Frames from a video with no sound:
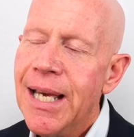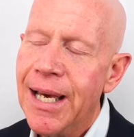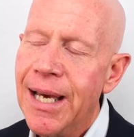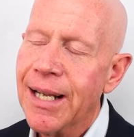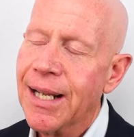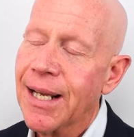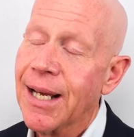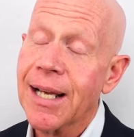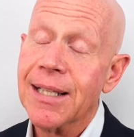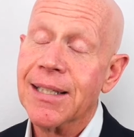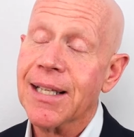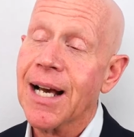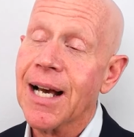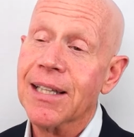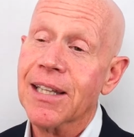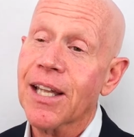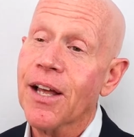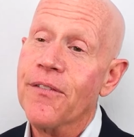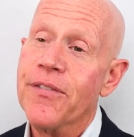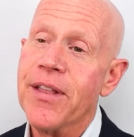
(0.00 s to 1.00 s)
And I
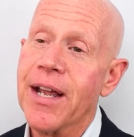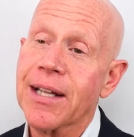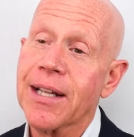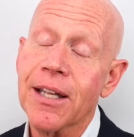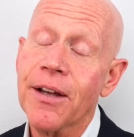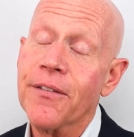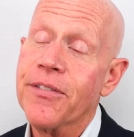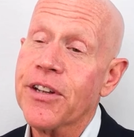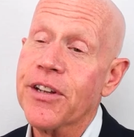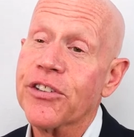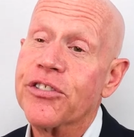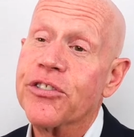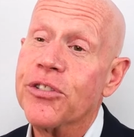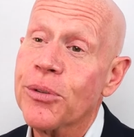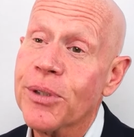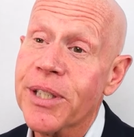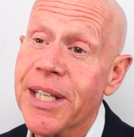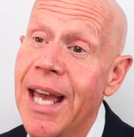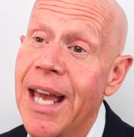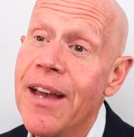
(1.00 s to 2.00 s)
love that. I love that a
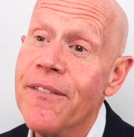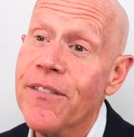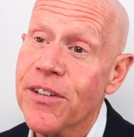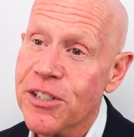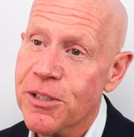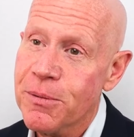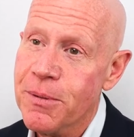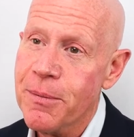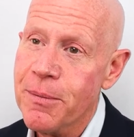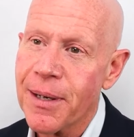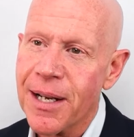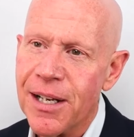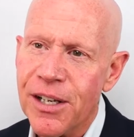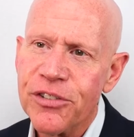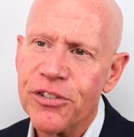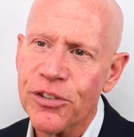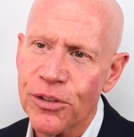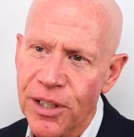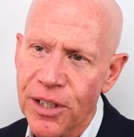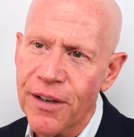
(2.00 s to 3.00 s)
student gave it to me, but I
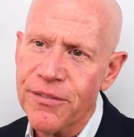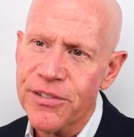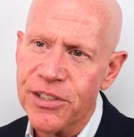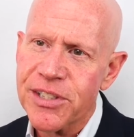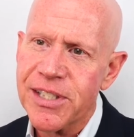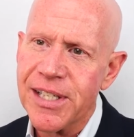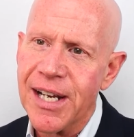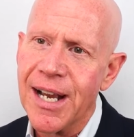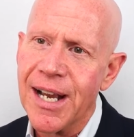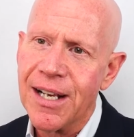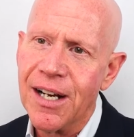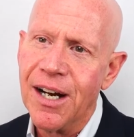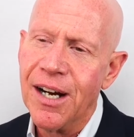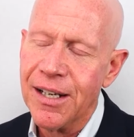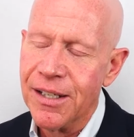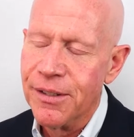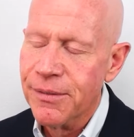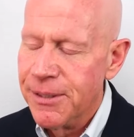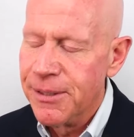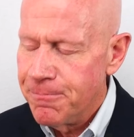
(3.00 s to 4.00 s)
also love just the
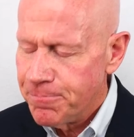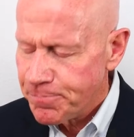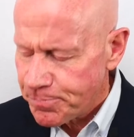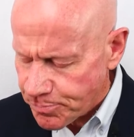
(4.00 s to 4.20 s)
icon of it.